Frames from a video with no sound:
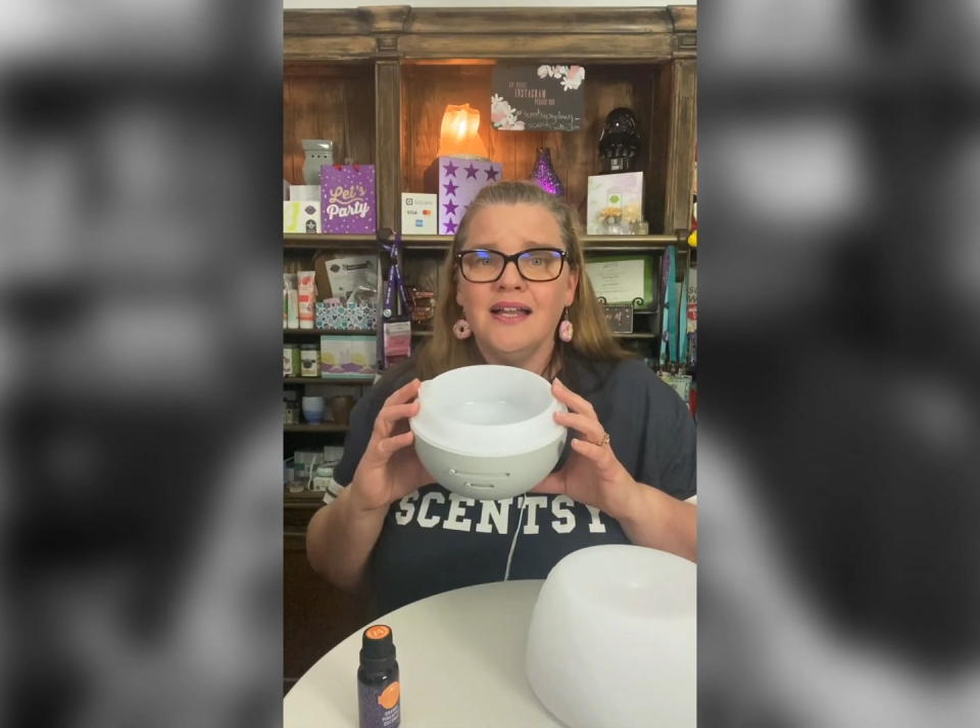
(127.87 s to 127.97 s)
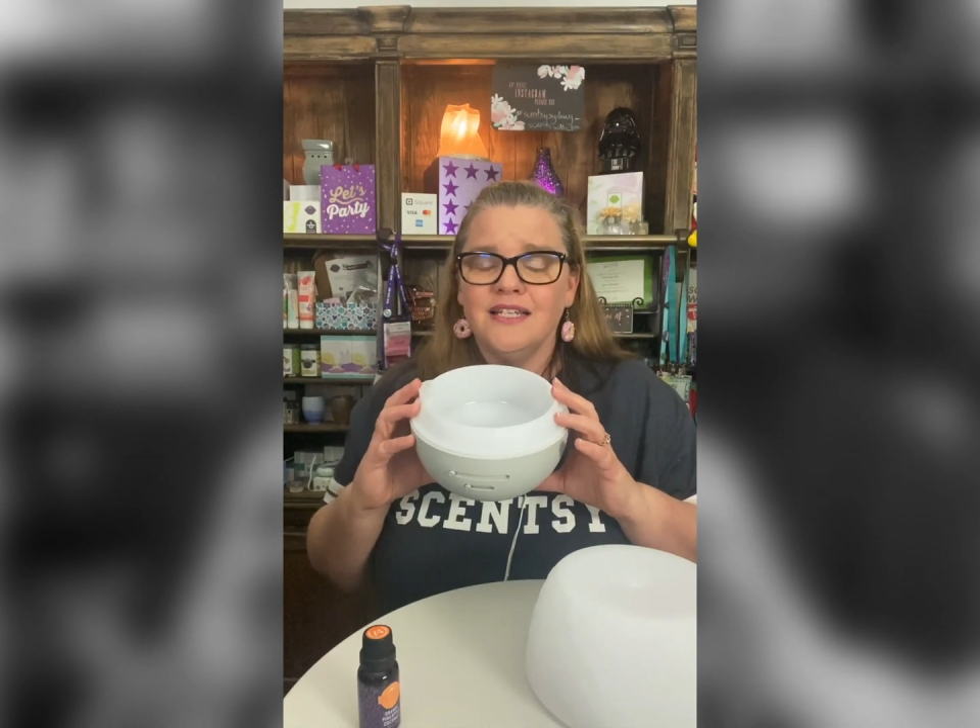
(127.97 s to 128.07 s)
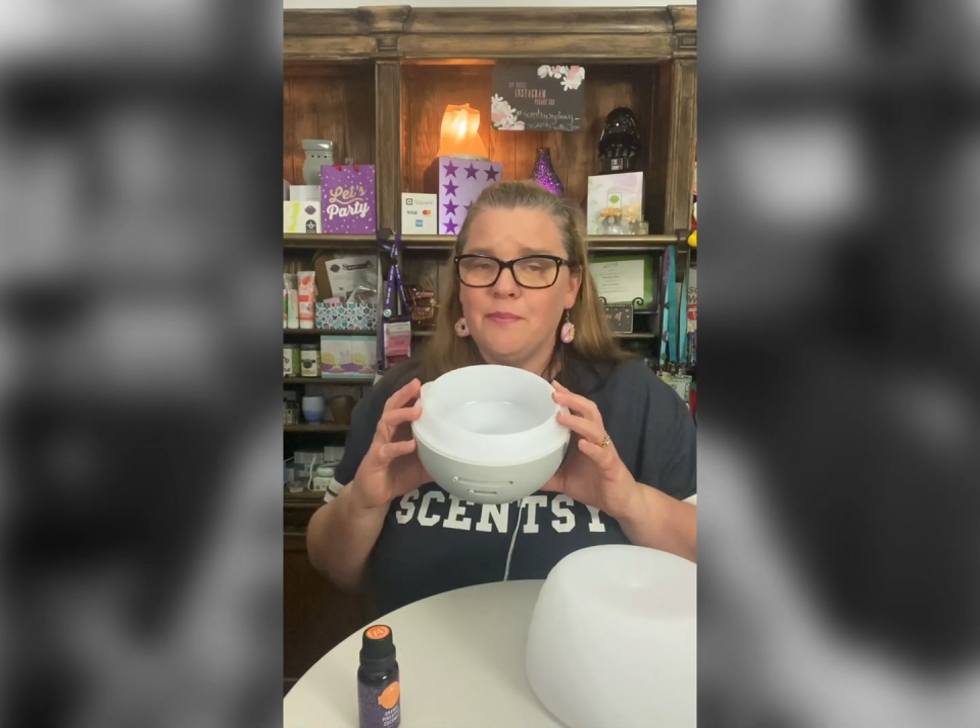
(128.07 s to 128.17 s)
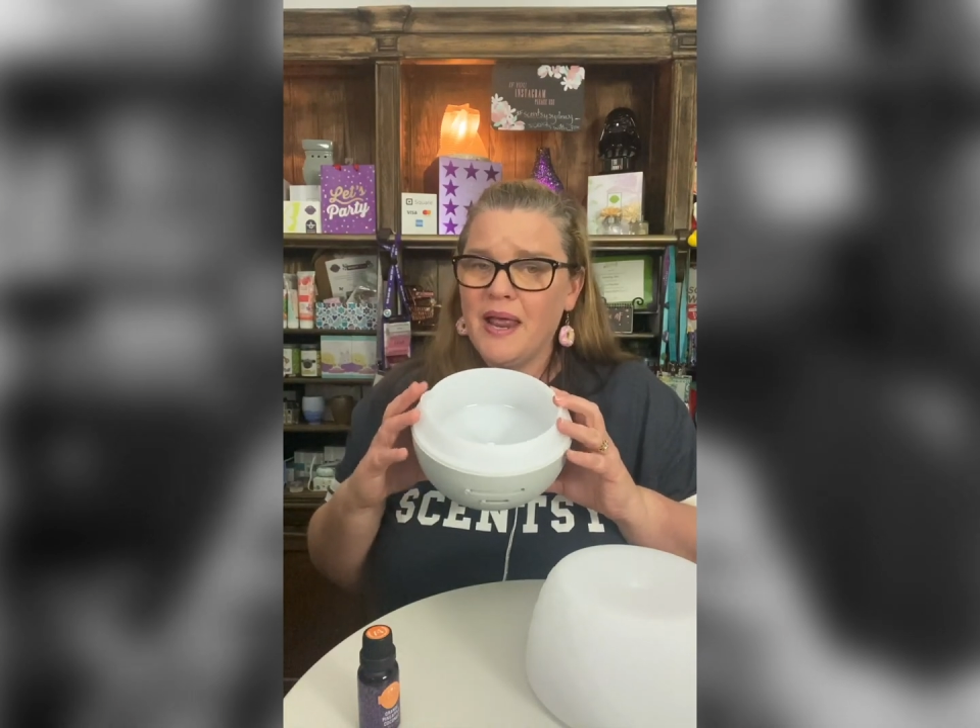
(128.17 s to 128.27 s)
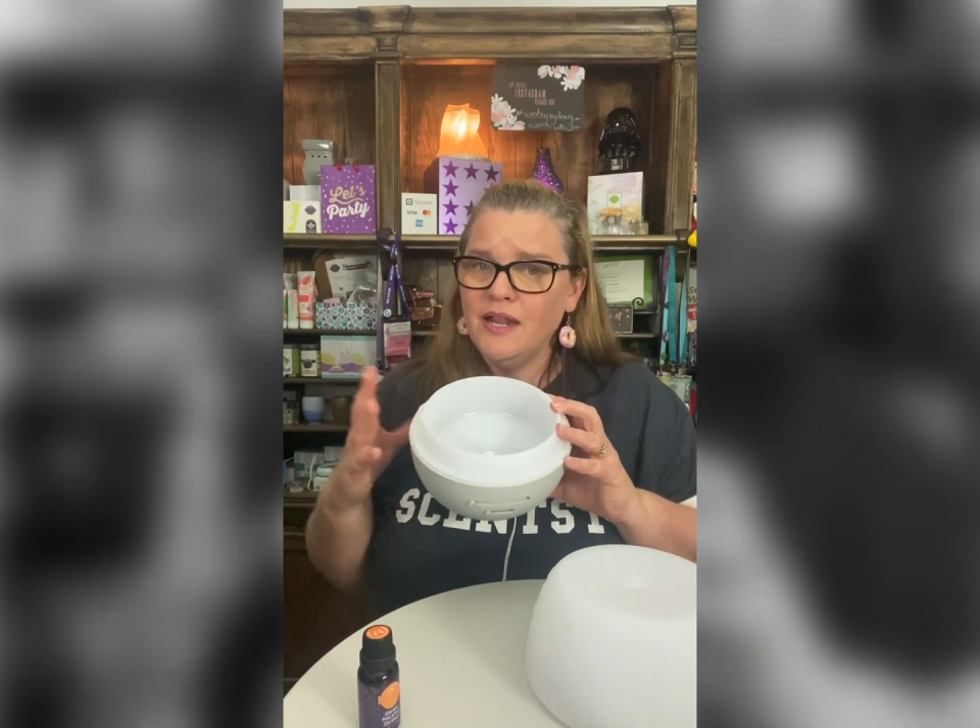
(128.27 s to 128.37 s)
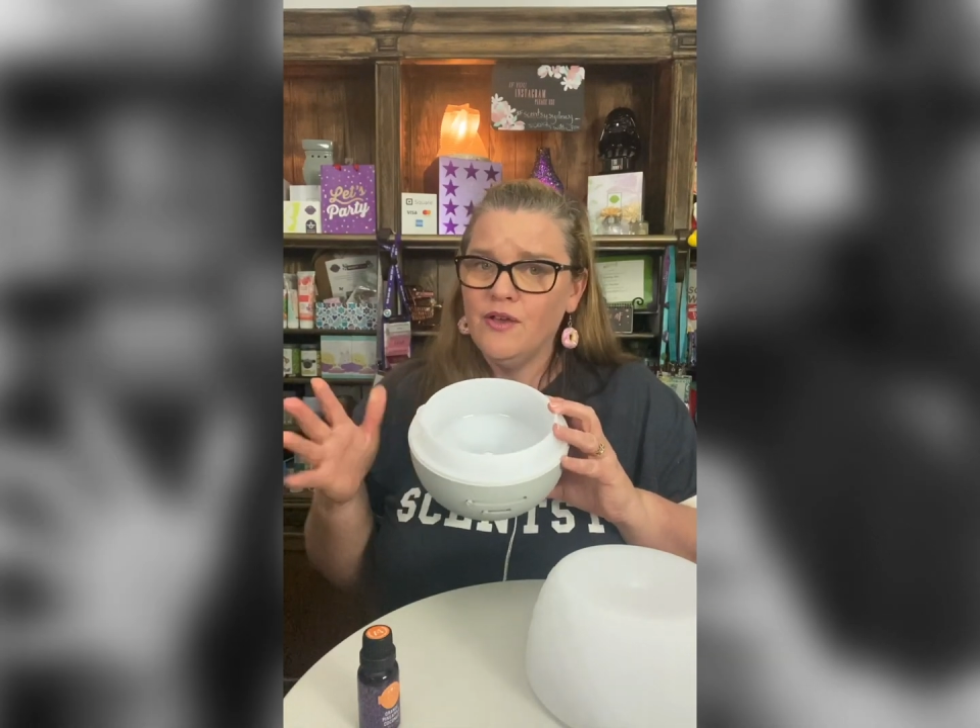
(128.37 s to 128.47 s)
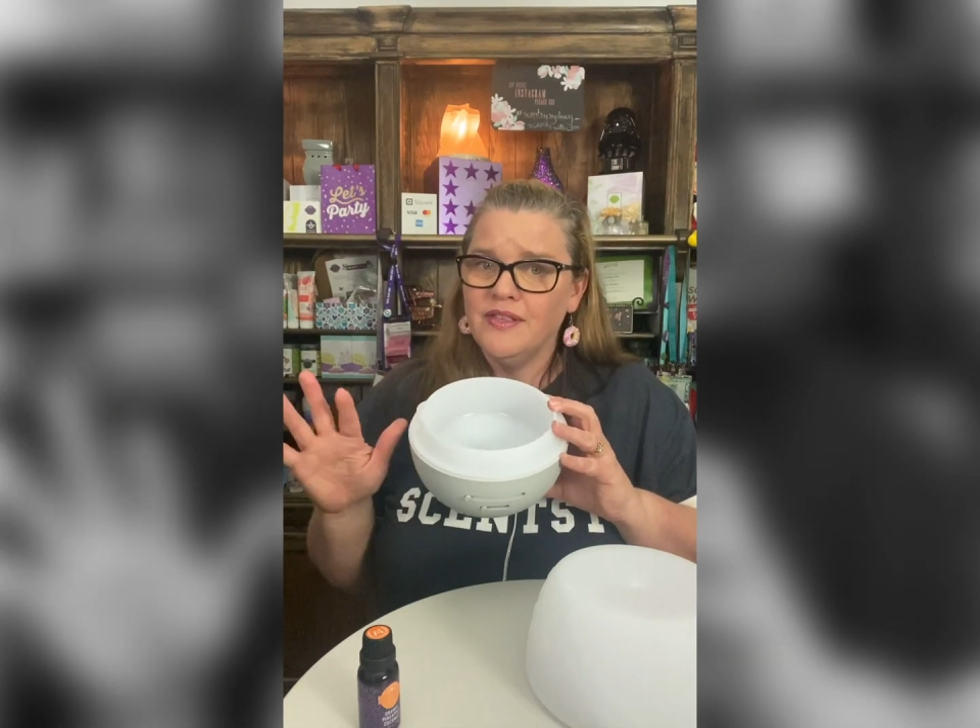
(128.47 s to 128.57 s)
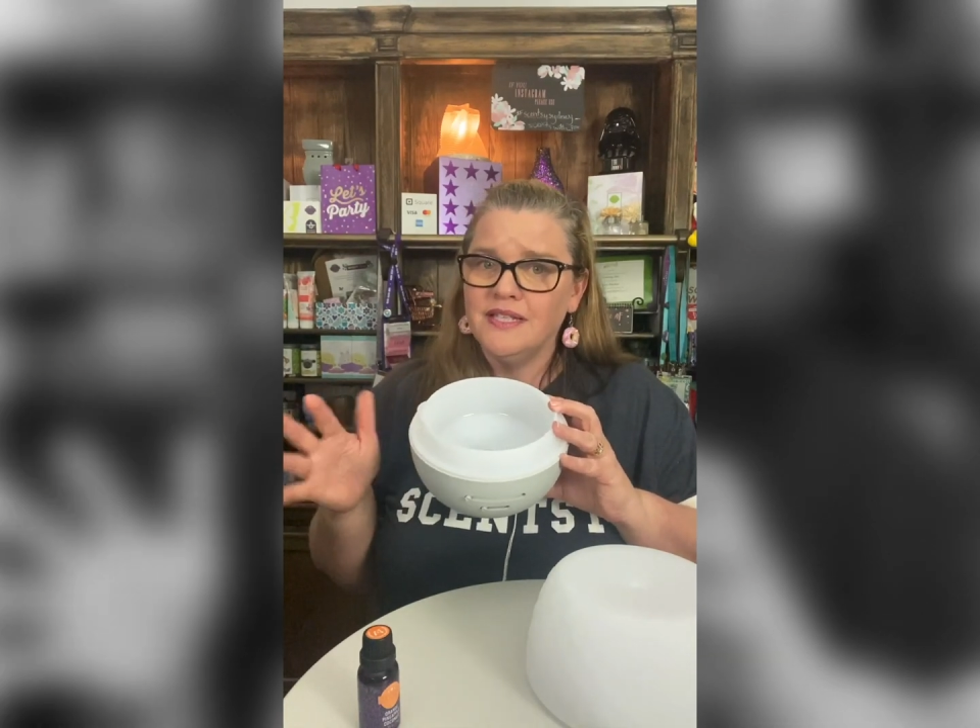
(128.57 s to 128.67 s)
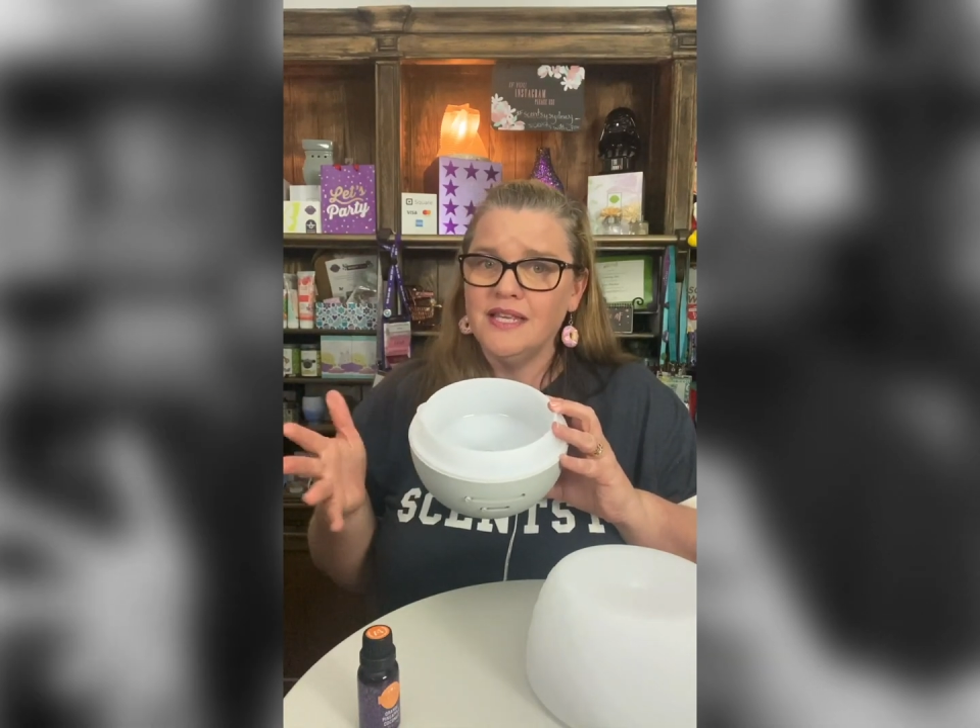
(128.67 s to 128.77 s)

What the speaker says: depending on the